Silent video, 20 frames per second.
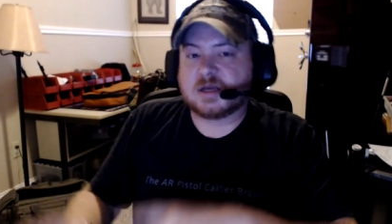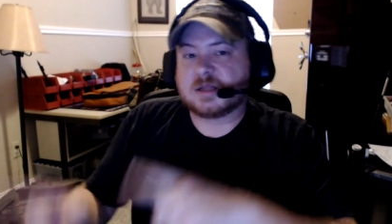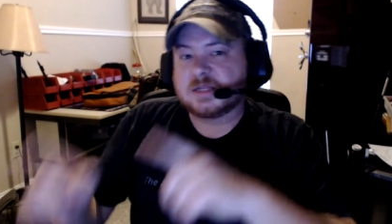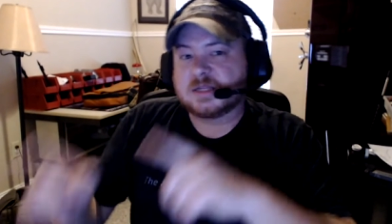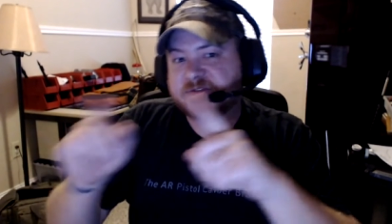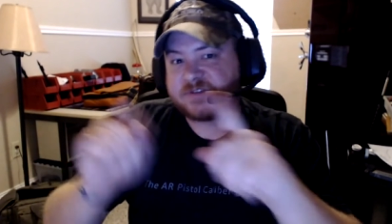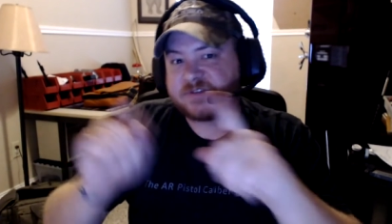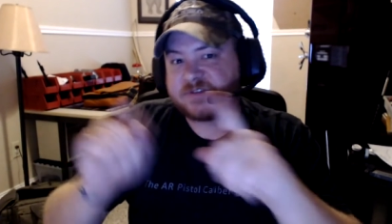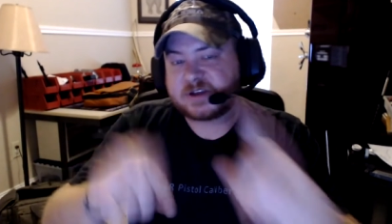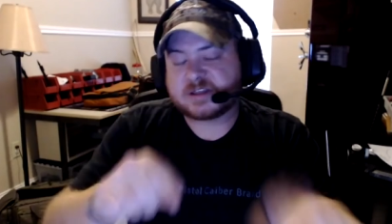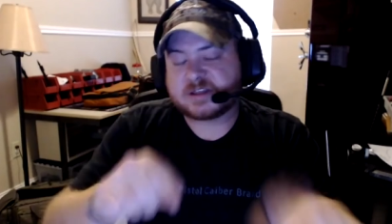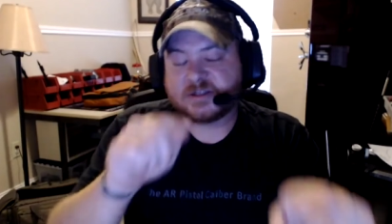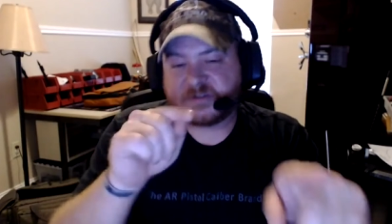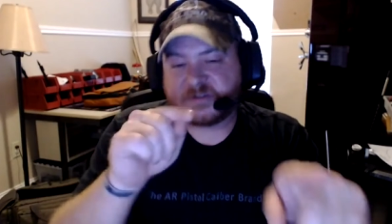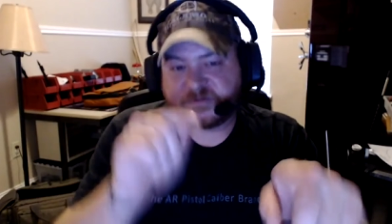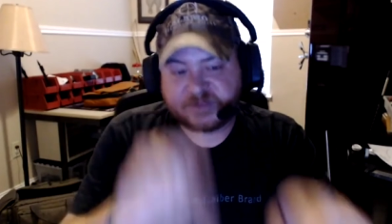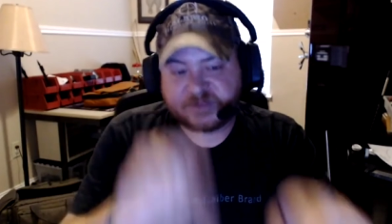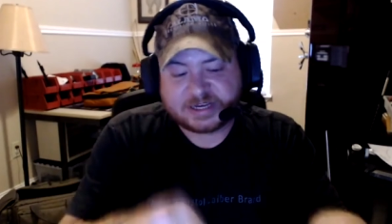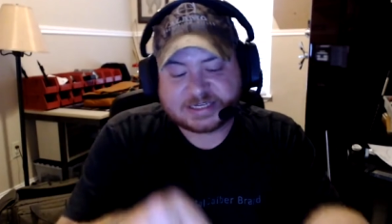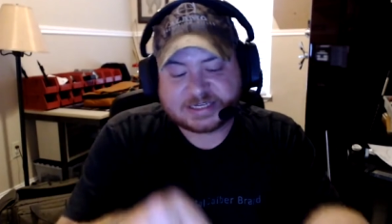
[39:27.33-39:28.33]
let's fix,
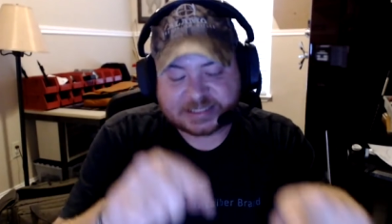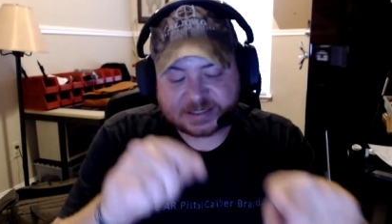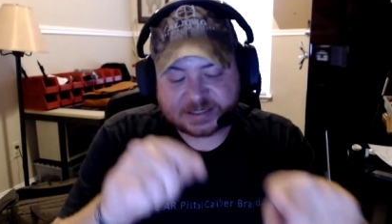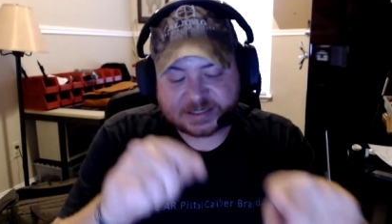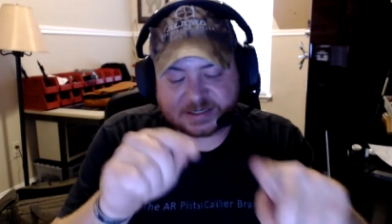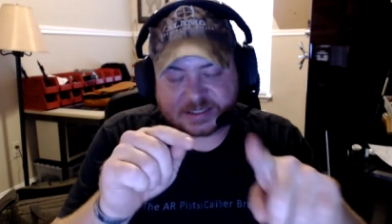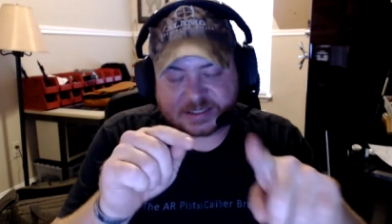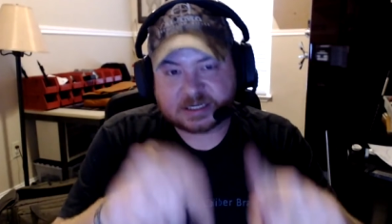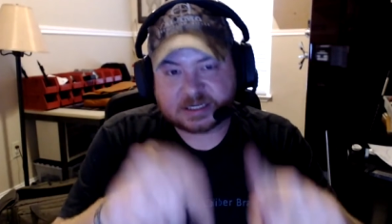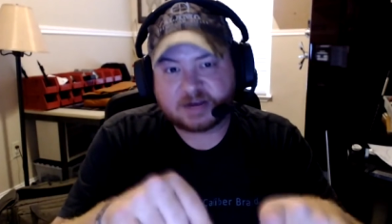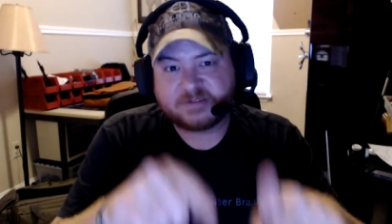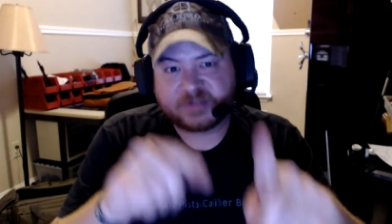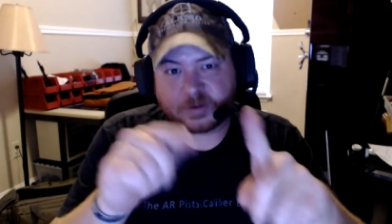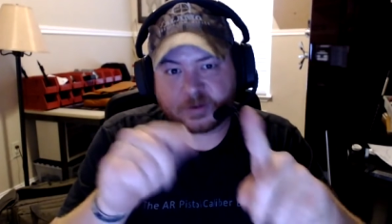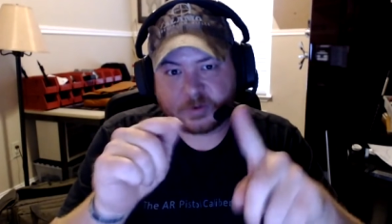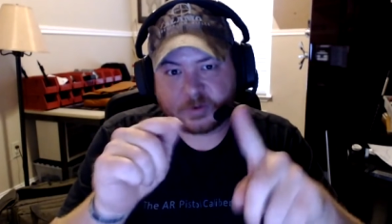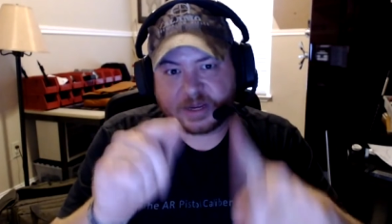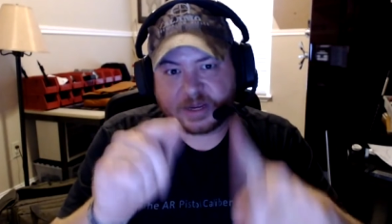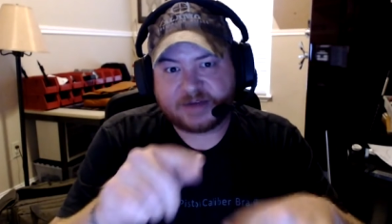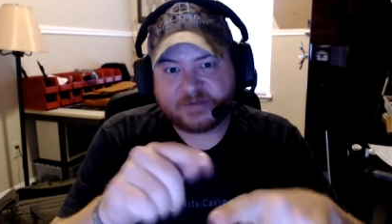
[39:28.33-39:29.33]
fix the stuff that
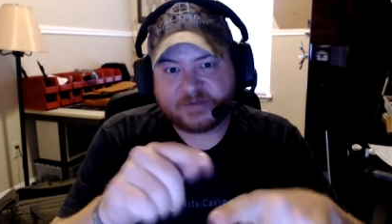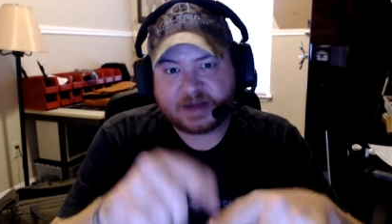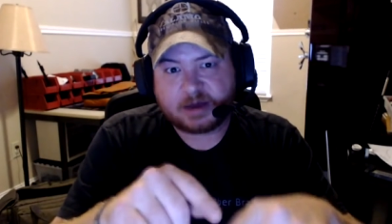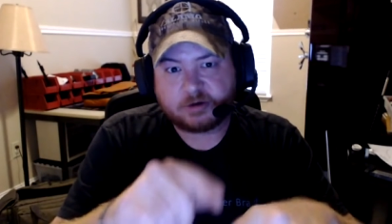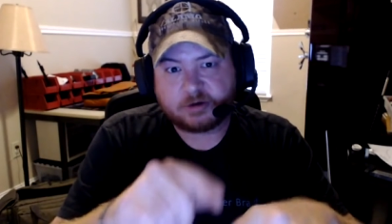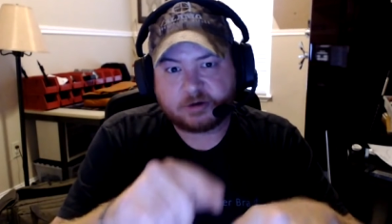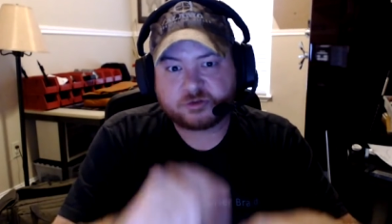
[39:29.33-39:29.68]
we have now.